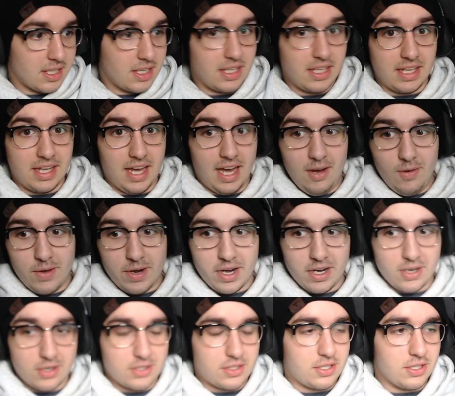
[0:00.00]
I want to
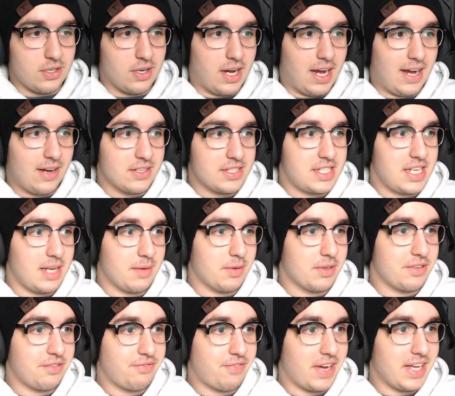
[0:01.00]
know too, how is he able
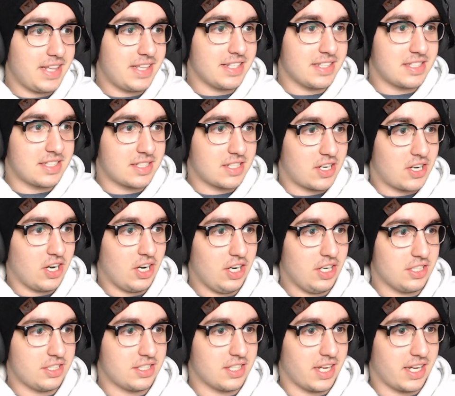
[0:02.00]
to fight this
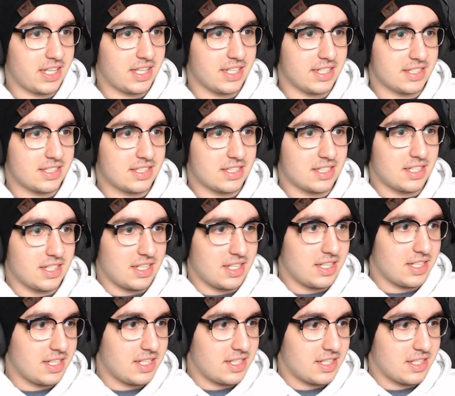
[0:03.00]
curse like this
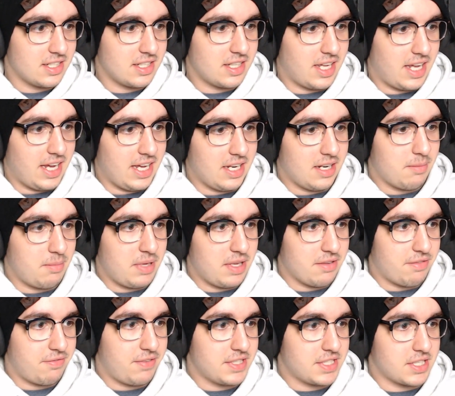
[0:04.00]
and to be a
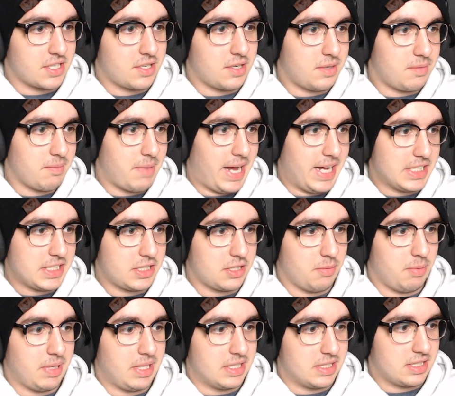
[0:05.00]
physical
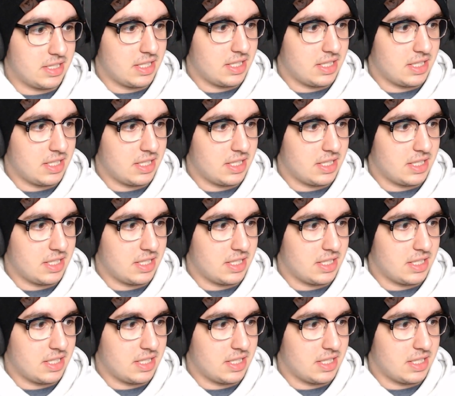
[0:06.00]
masterpiece?